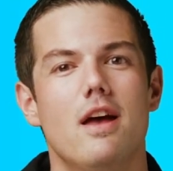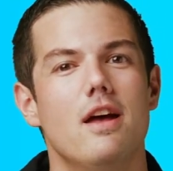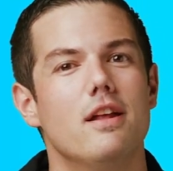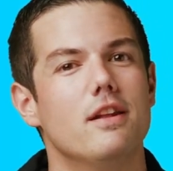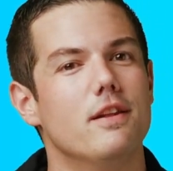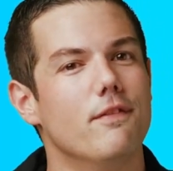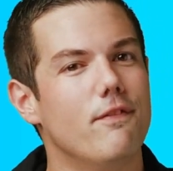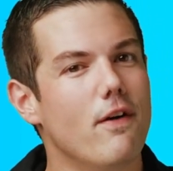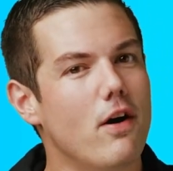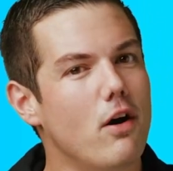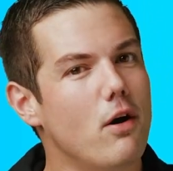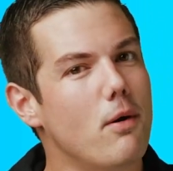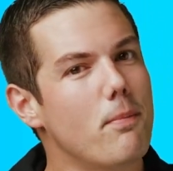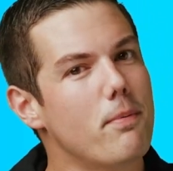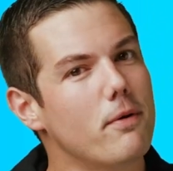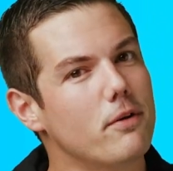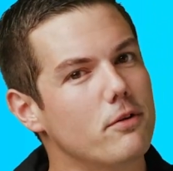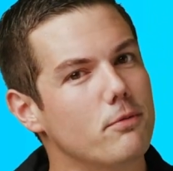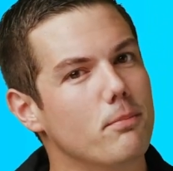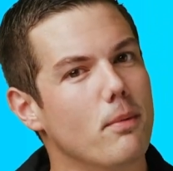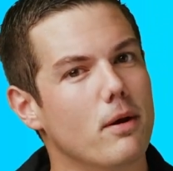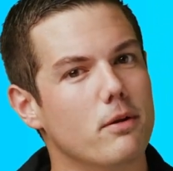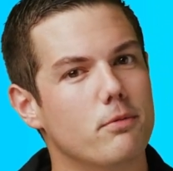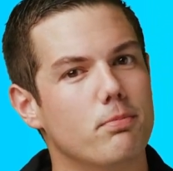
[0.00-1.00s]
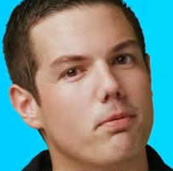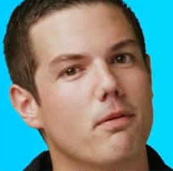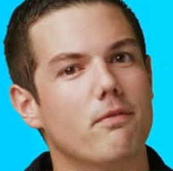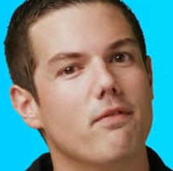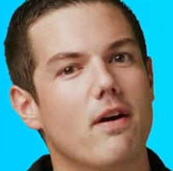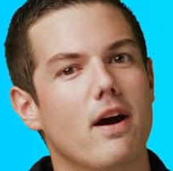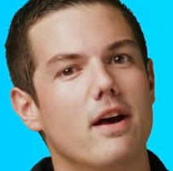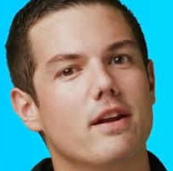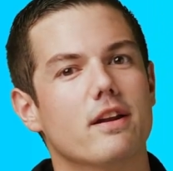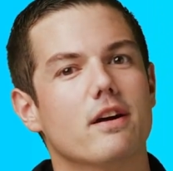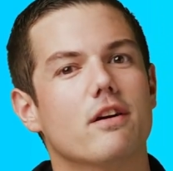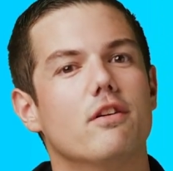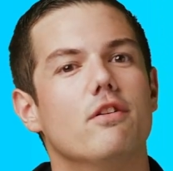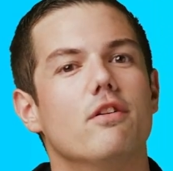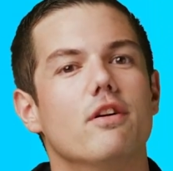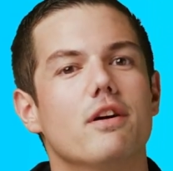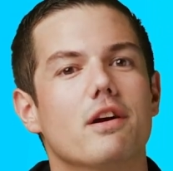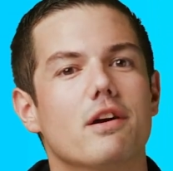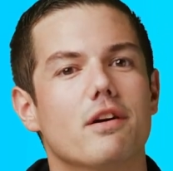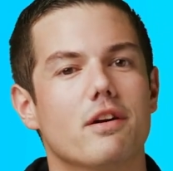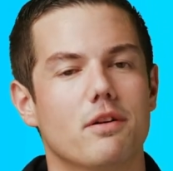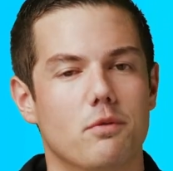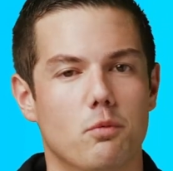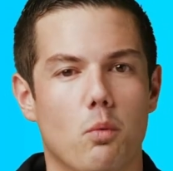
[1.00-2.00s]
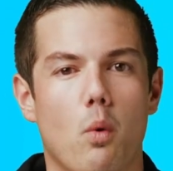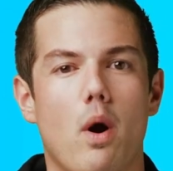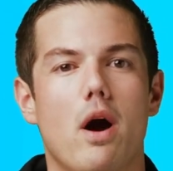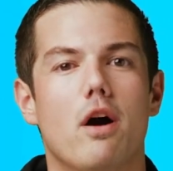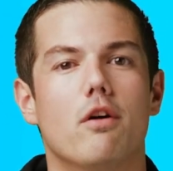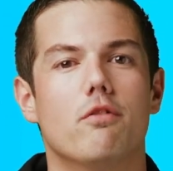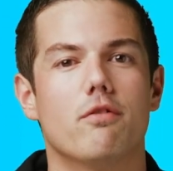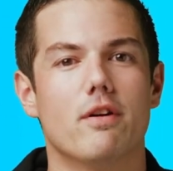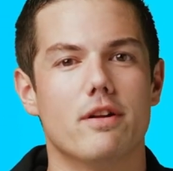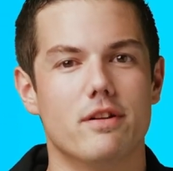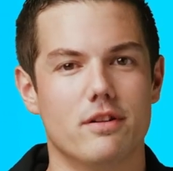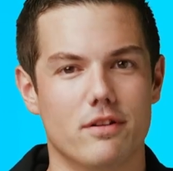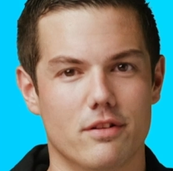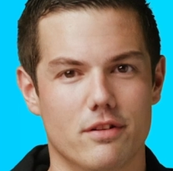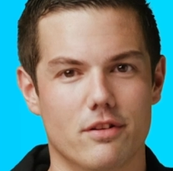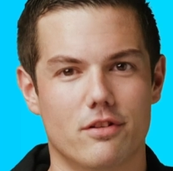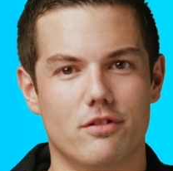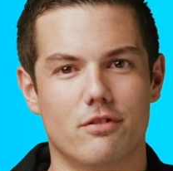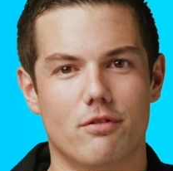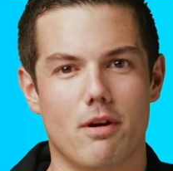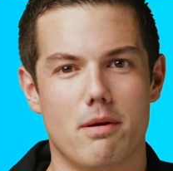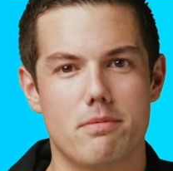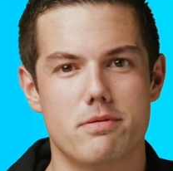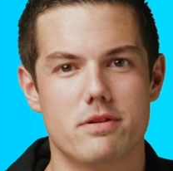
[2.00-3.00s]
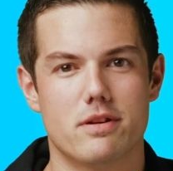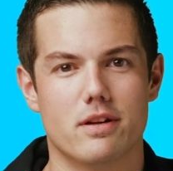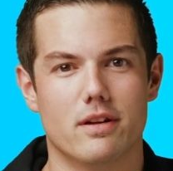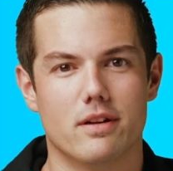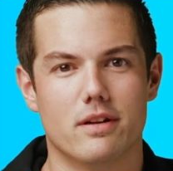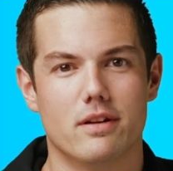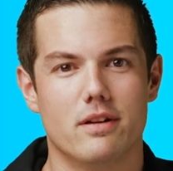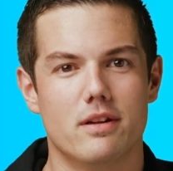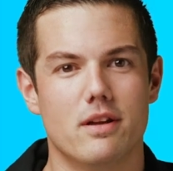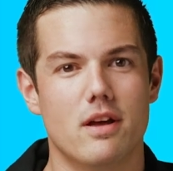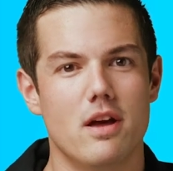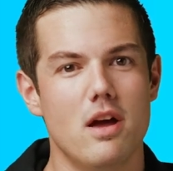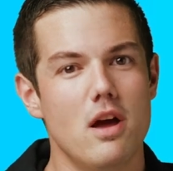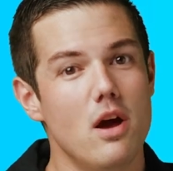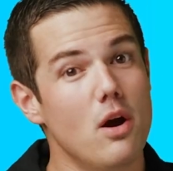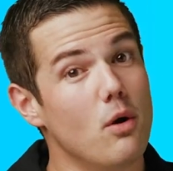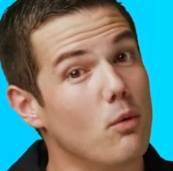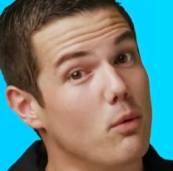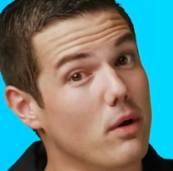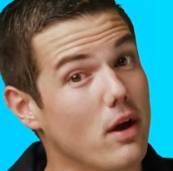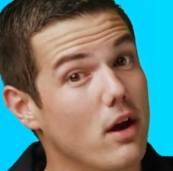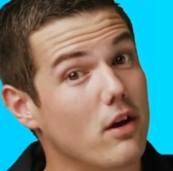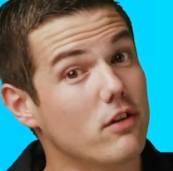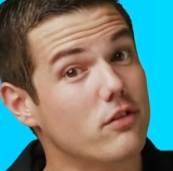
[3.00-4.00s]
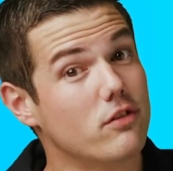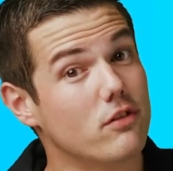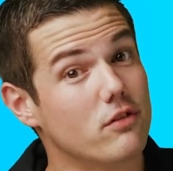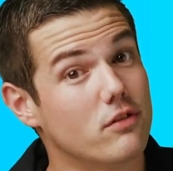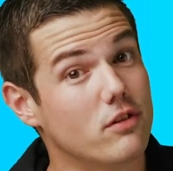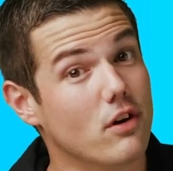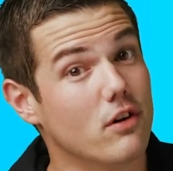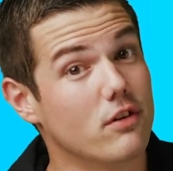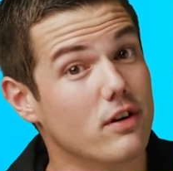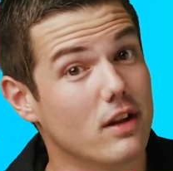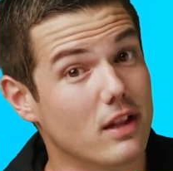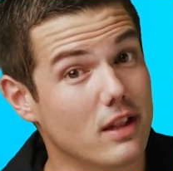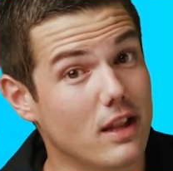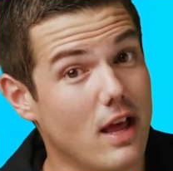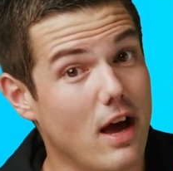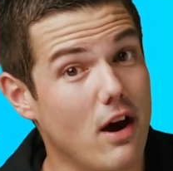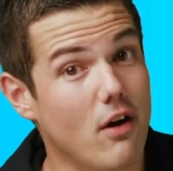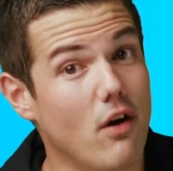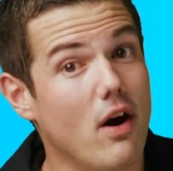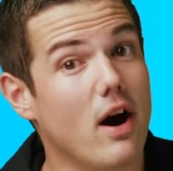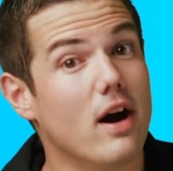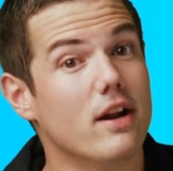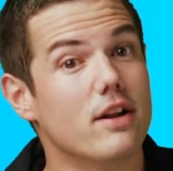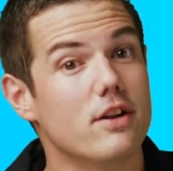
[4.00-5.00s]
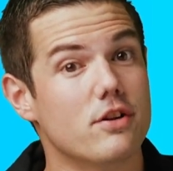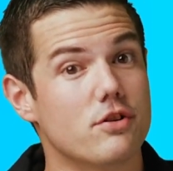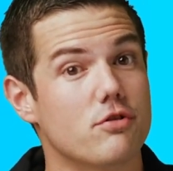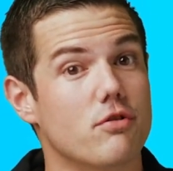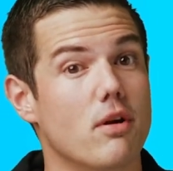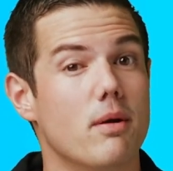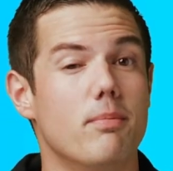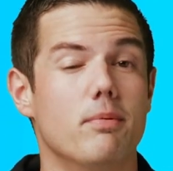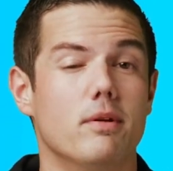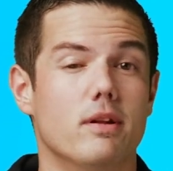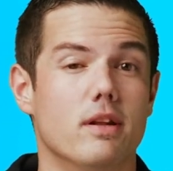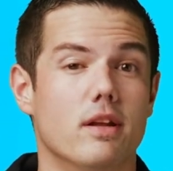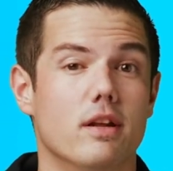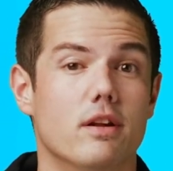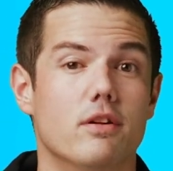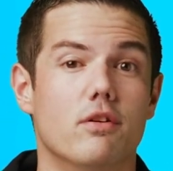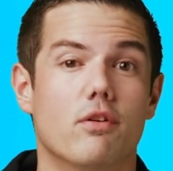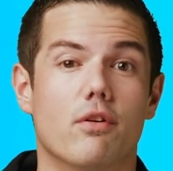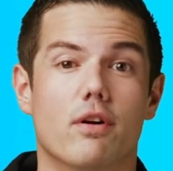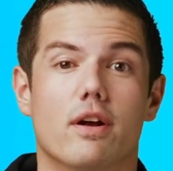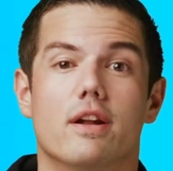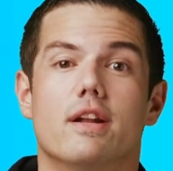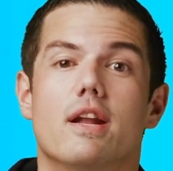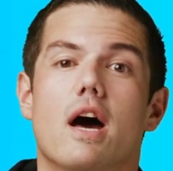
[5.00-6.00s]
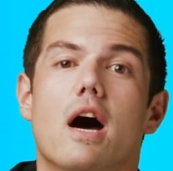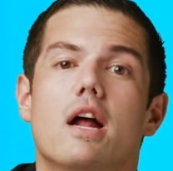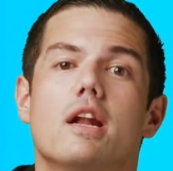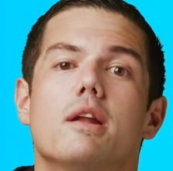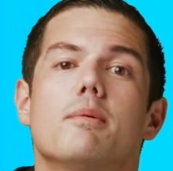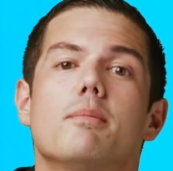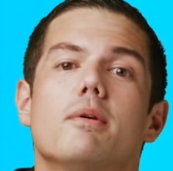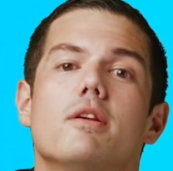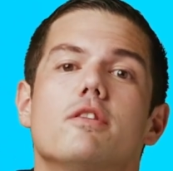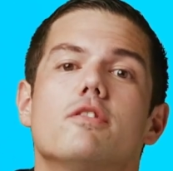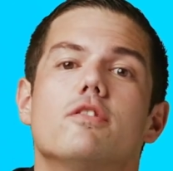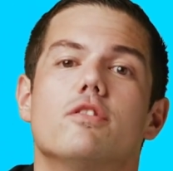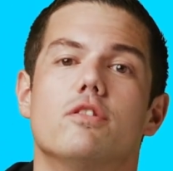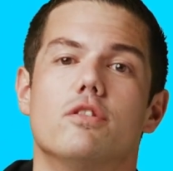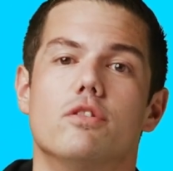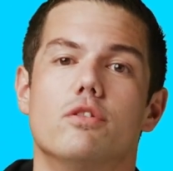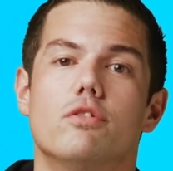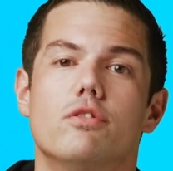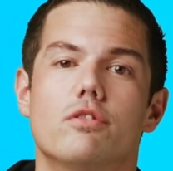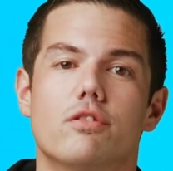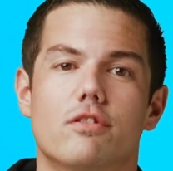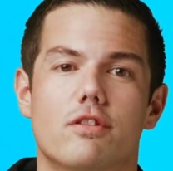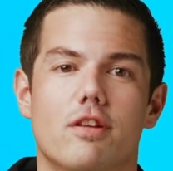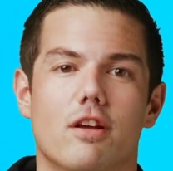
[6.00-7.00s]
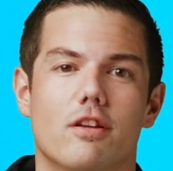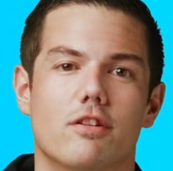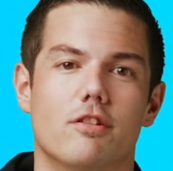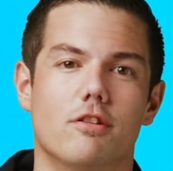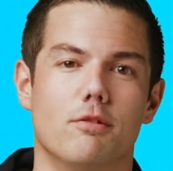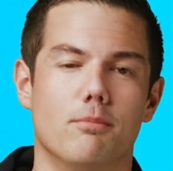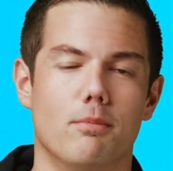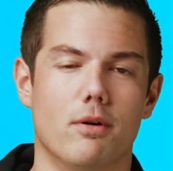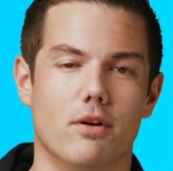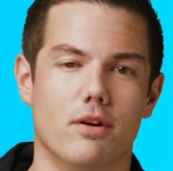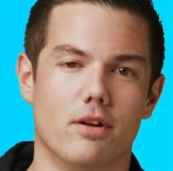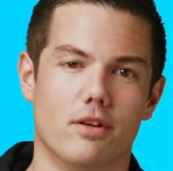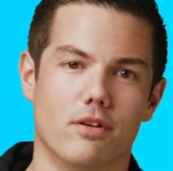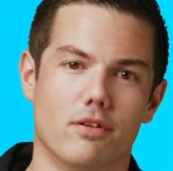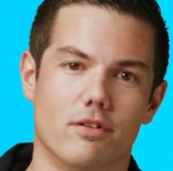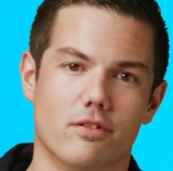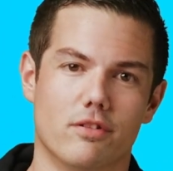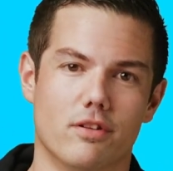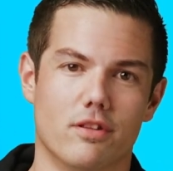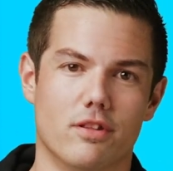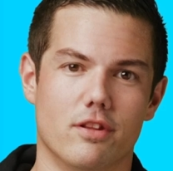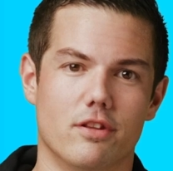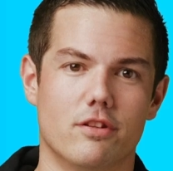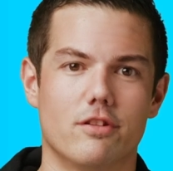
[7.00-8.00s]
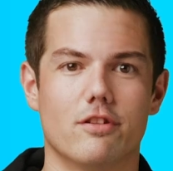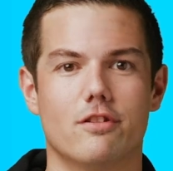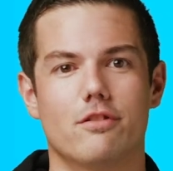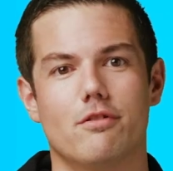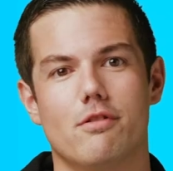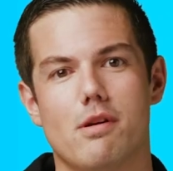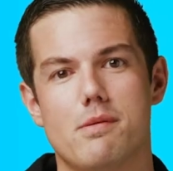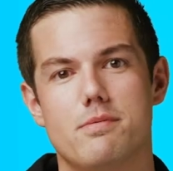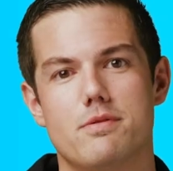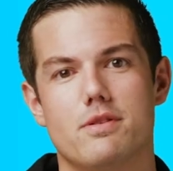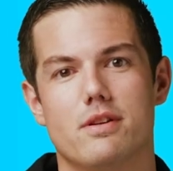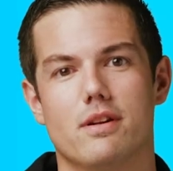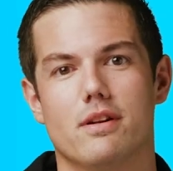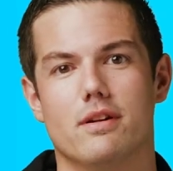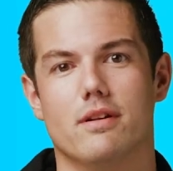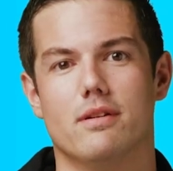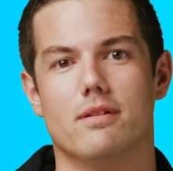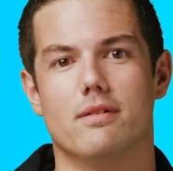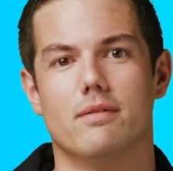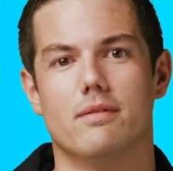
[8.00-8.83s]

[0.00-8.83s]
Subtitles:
Developers must provide a clear and well-written description. We also don't allow unattributed or anonymous user testimonials in the description.